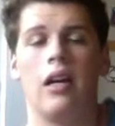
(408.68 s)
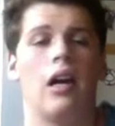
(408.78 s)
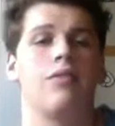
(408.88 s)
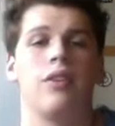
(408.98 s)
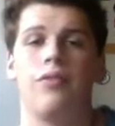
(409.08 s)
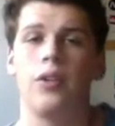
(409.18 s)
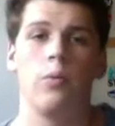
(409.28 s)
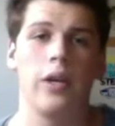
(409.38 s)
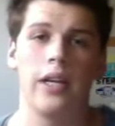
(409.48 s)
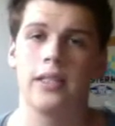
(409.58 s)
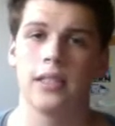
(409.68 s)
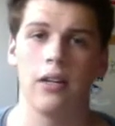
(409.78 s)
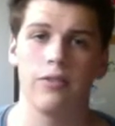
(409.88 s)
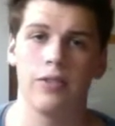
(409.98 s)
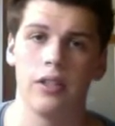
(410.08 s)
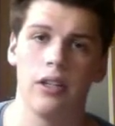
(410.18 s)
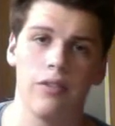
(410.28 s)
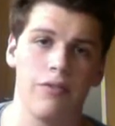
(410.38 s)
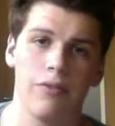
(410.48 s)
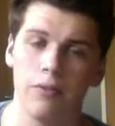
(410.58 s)
After a few weeks, after a
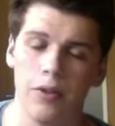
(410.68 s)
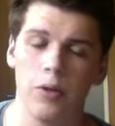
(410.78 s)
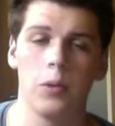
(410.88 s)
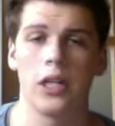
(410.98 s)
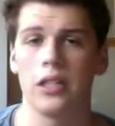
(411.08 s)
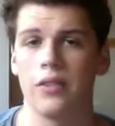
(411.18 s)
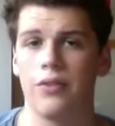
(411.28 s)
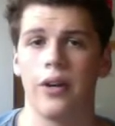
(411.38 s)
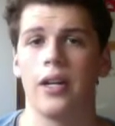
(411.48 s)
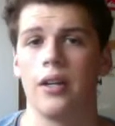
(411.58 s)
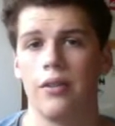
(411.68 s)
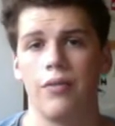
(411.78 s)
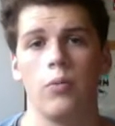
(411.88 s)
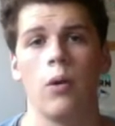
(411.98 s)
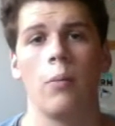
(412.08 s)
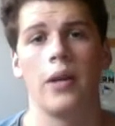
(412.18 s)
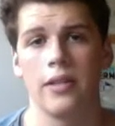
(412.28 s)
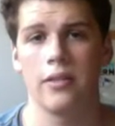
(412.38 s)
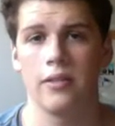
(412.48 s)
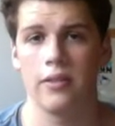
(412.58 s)
few more days of training, a few more
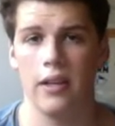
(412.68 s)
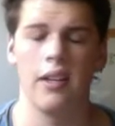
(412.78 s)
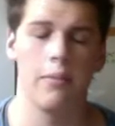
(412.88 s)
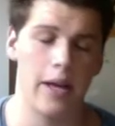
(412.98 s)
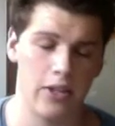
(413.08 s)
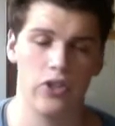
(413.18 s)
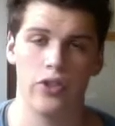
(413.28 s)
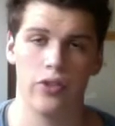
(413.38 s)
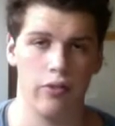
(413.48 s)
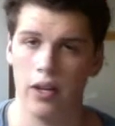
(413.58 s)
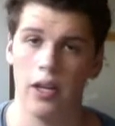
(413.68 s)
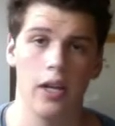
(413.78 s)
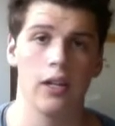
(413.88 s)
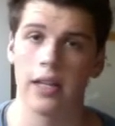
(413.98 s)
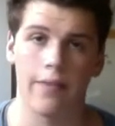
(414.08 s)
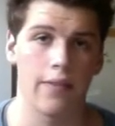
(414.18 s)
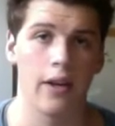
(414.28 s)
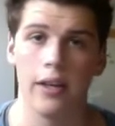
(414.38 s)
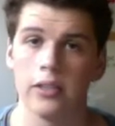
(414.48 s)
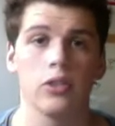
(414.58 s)
minutes in a match, he'll get
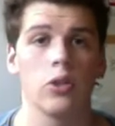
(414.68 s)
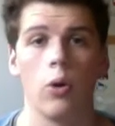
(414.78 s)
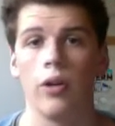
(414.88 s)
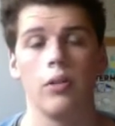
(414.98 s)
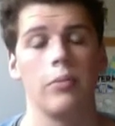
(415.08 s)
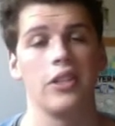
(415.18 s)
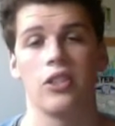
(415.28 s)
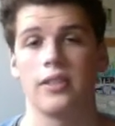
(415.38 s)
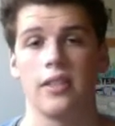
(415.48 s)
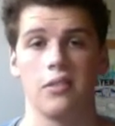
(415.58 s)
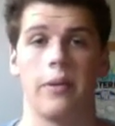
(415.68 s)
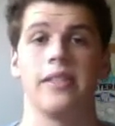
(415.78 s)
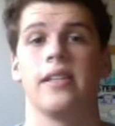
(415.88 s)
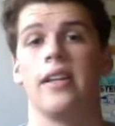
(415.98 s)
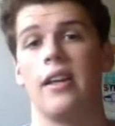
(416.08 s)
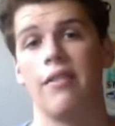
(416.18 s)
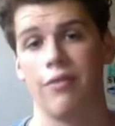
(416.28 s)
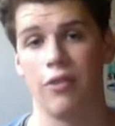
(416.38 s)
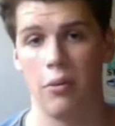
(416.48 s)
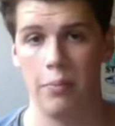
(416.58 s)
there, he'll score, he'll be just as amazing,
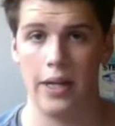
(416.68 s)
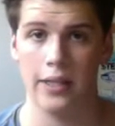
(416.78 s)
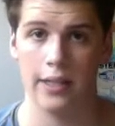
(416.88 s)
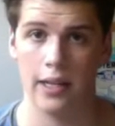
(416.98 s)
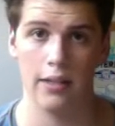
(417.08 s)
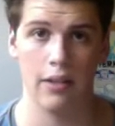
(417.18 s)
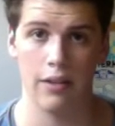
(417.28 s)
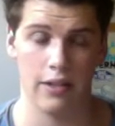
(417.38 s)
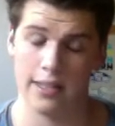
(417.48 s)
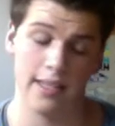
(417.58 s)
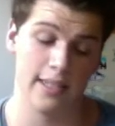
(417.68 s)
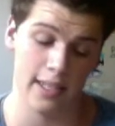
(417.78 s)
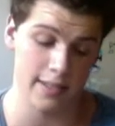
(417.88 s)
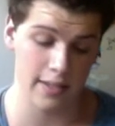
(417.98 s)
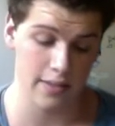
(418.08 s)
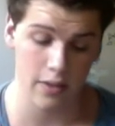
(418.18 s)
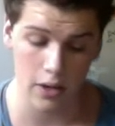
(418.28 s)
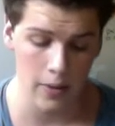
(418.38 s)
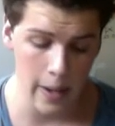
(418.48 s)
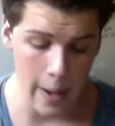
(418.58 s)
if not better than as last season, you know.